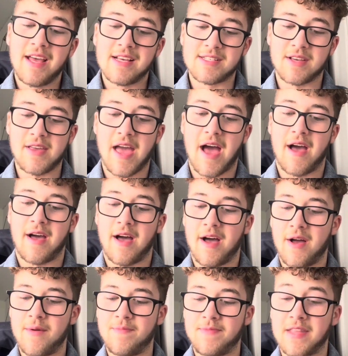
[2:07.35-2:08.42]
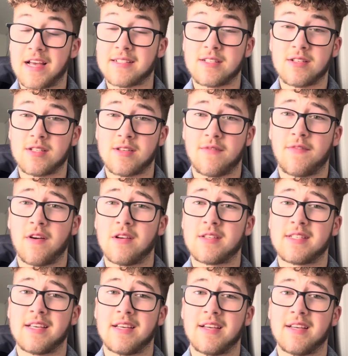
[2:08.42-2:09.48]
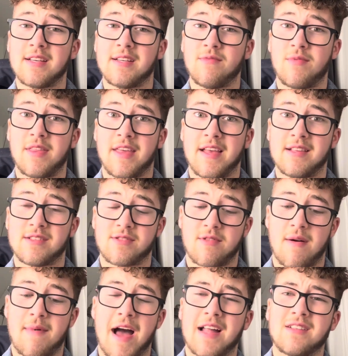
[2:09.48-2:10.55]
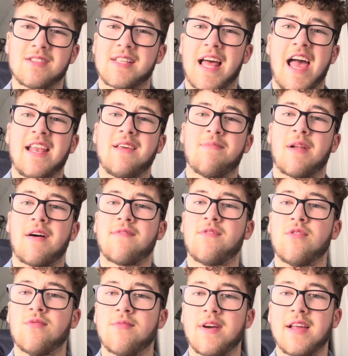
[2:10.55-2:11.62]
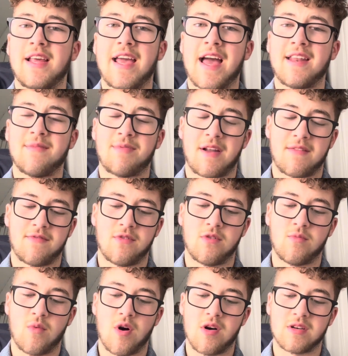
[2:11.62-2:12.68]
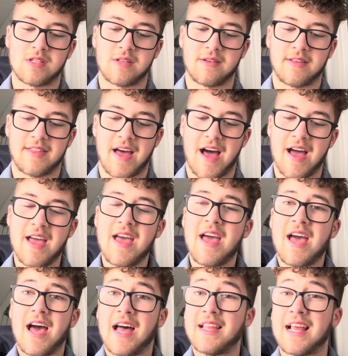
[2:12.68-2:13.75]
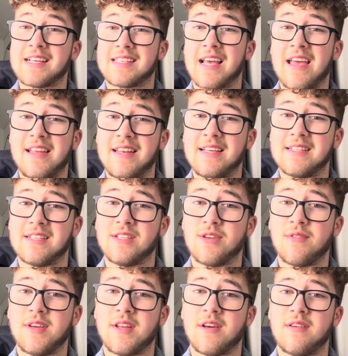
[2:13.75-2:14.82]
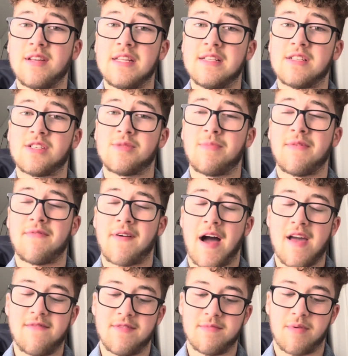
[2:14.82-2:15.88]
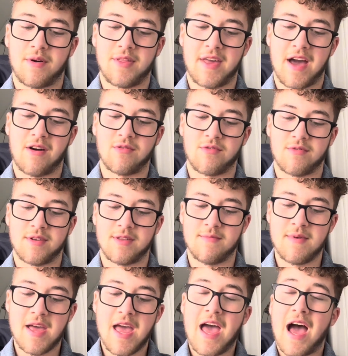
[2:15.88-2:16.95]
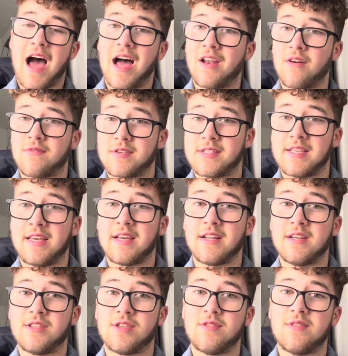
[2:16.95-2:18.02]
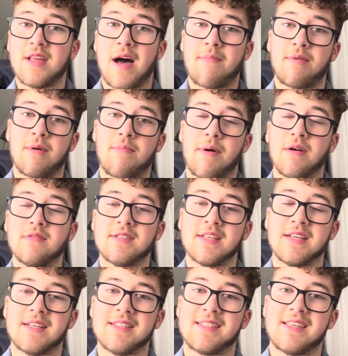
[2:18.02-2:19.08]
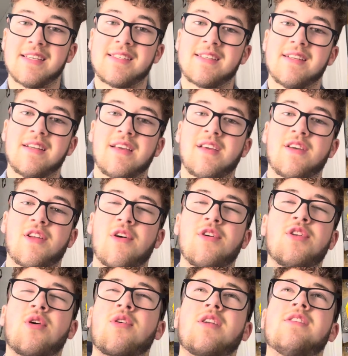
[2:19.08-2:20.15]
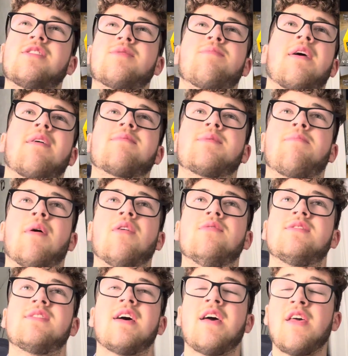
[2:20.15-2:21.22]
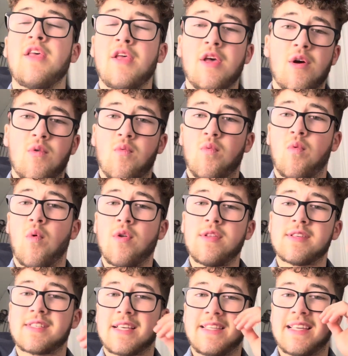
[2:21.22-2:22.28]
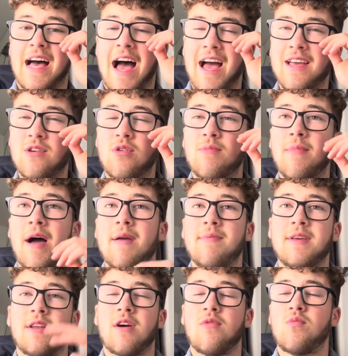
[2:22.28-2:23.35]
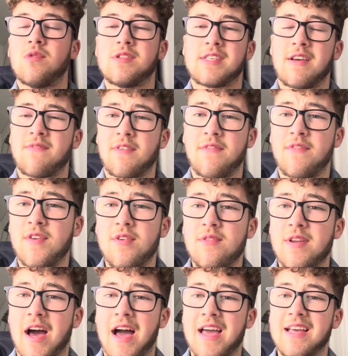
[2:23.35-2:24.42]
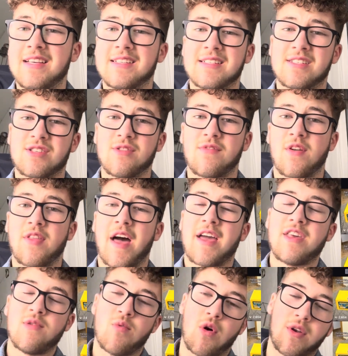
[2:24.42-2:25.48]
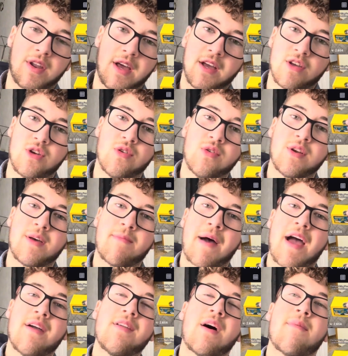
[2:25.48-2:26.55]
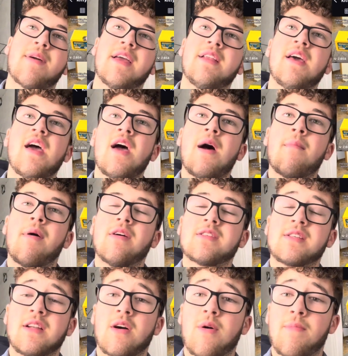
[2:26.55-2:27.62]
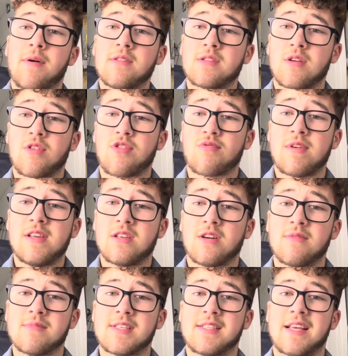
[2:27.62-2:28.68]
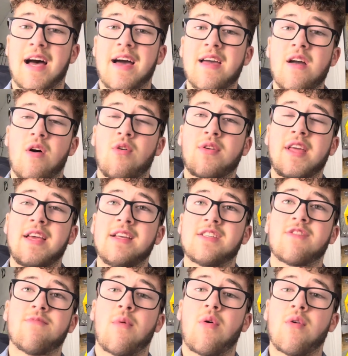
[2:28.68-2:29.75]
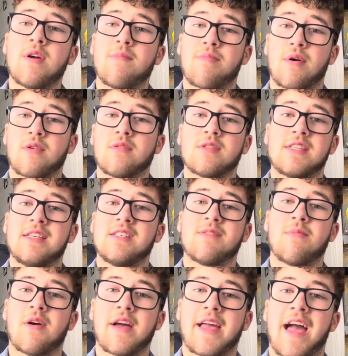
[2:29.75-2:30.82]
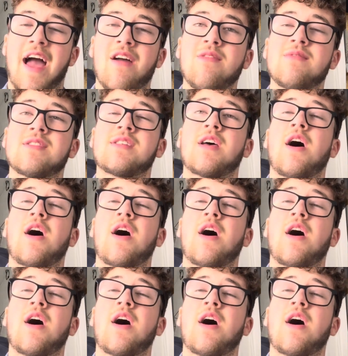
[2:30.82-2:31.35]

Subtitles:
So yeah, that's just the first thing with Instagram, and just any platform really. Any platform works like that, and that's how you need to do it. You know, you need to just be favoured by the algorithm, and obviously you're going to do that by posting consistently. You know, you're not going to just be able to post once a day or maybe, you know, once every few days and stuff like that. You want a good amount. I mean, personally, I post like 3 times a day on each of my products, each of my accounts.